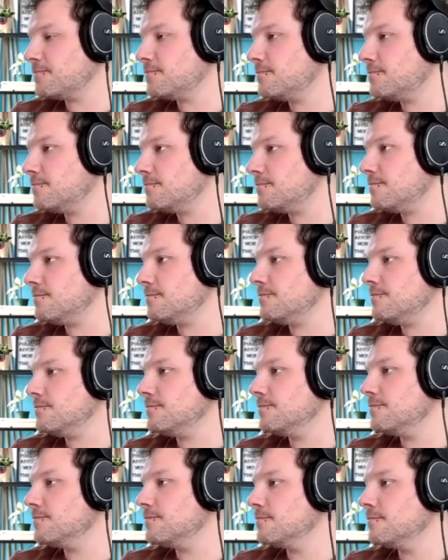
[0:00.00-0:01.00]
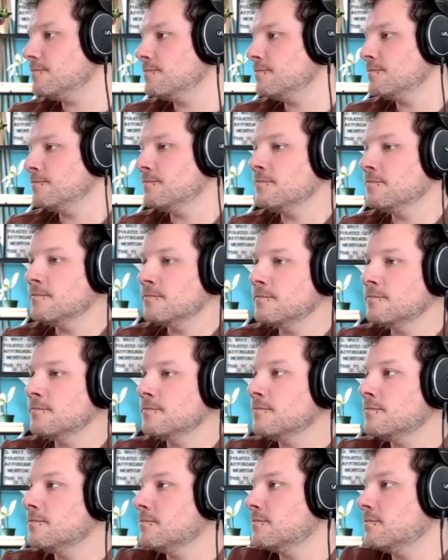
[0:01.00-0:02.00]

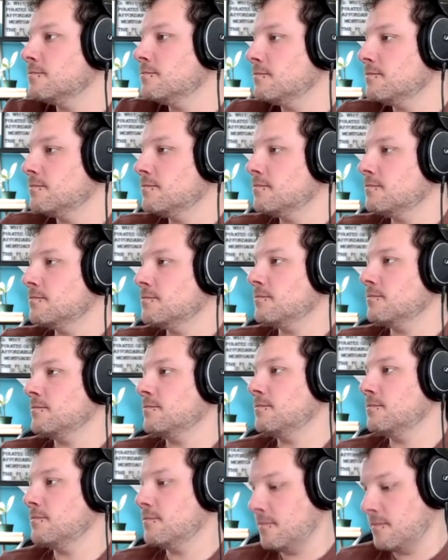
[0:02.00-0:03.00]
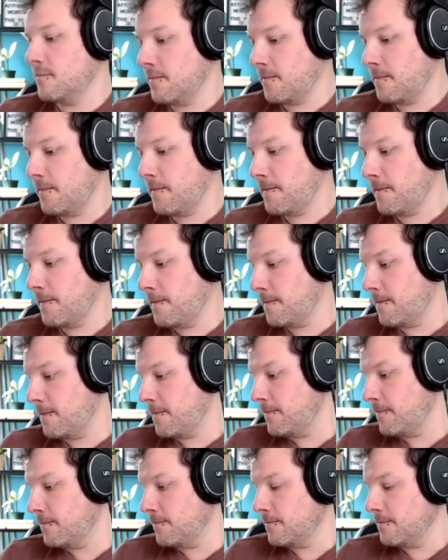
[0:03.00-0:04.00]

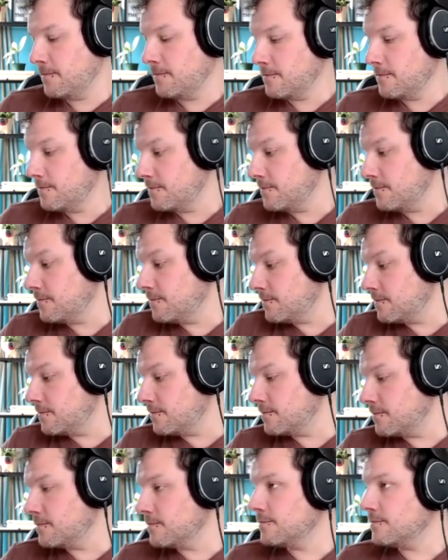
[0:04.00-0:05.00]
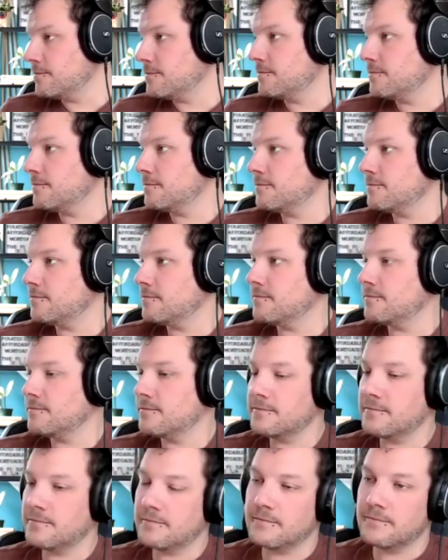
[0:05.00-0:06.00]

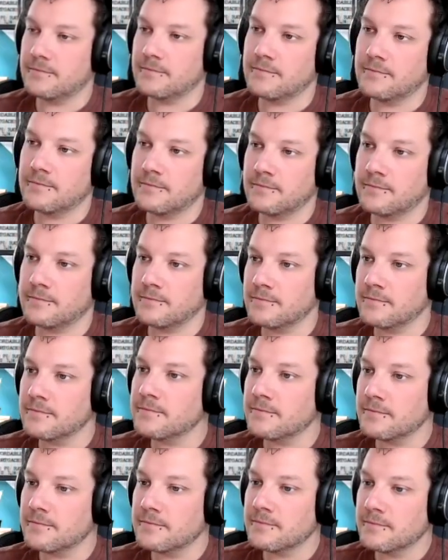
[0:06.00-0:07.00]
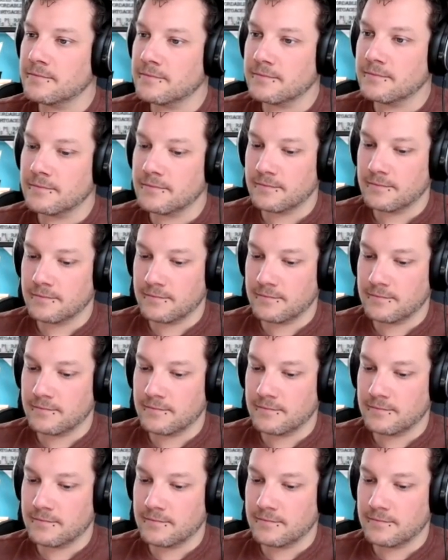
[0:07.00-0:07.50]
The person shown says nothing.